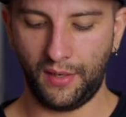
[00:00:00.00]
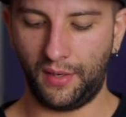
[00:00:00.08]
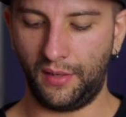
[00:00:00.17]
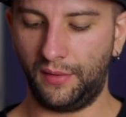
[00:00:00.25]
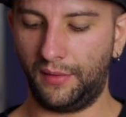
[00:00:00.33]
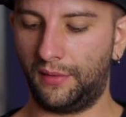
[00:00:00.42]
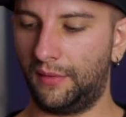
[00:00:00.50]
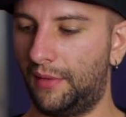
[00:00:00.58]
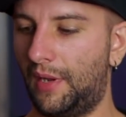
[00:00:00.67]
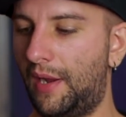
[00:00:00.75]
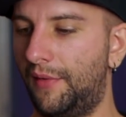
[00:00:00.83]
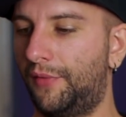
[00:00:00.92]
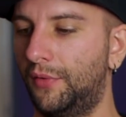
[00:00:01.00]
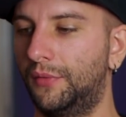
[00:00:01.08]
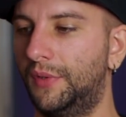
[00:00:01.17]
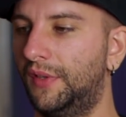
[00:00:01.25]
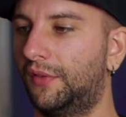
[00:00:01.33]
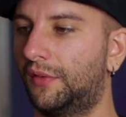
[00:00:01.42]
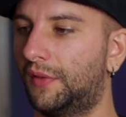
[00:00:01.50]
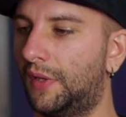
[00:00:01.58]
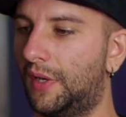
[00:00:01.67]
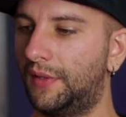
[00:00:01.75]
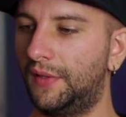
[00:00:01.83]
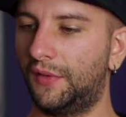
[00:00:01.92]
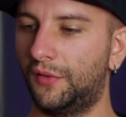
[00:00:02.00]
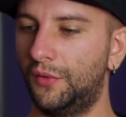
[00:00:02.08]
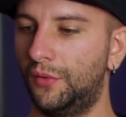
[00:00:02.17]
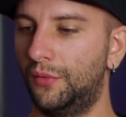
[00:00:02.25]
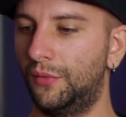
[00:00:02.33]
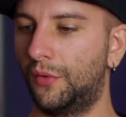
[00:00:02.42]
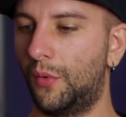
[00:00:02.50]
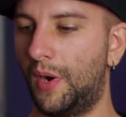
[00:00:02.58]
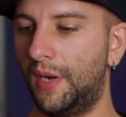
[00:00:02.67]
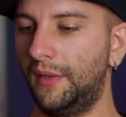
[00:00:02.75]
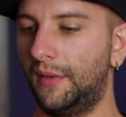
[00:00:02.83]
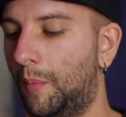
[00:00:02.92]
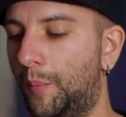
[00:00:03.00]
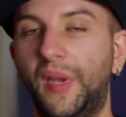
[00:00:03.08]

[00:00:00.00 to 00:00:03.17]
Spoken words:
And I flew this this new quad.